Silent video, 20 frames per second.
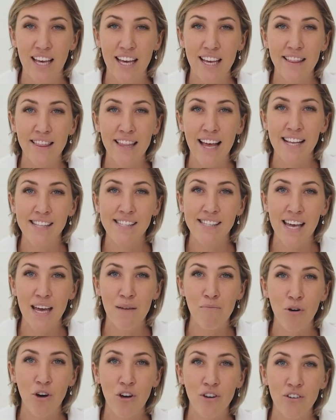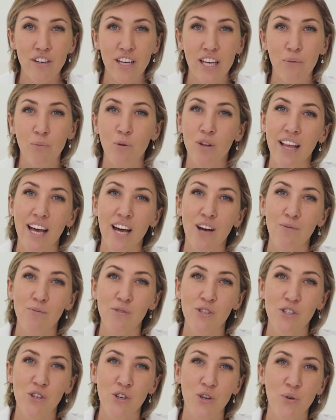In landscape mode, it will
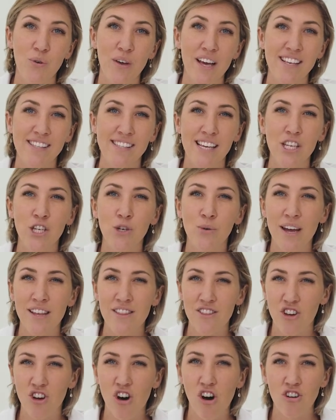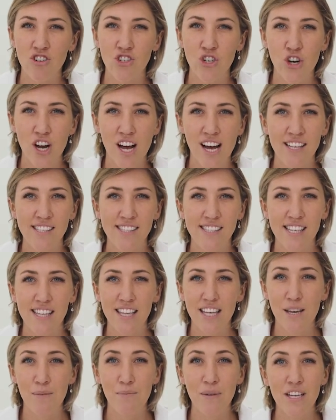help to accentuate the contrast in
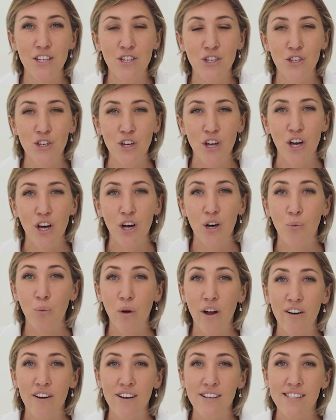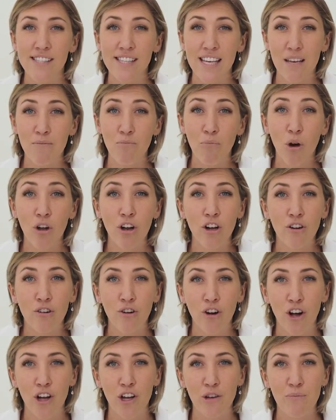the image, whereas in
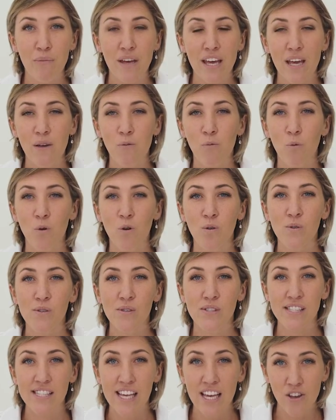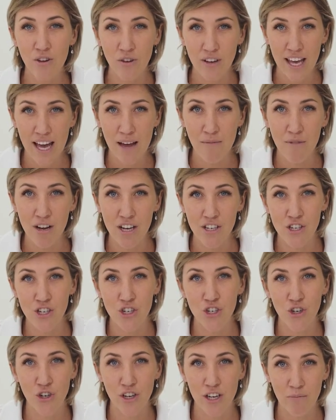monochrome, it will set your camera to
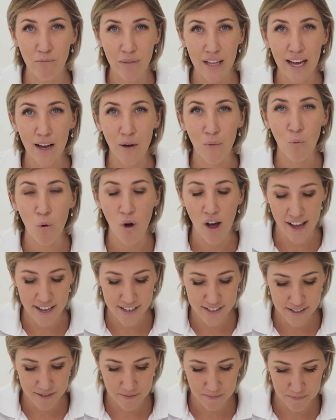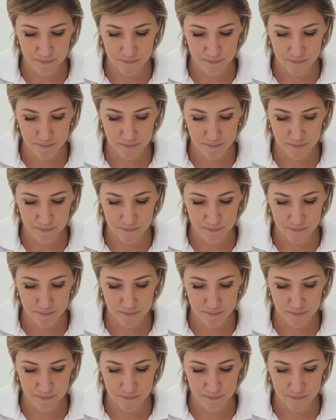shoot in black and white.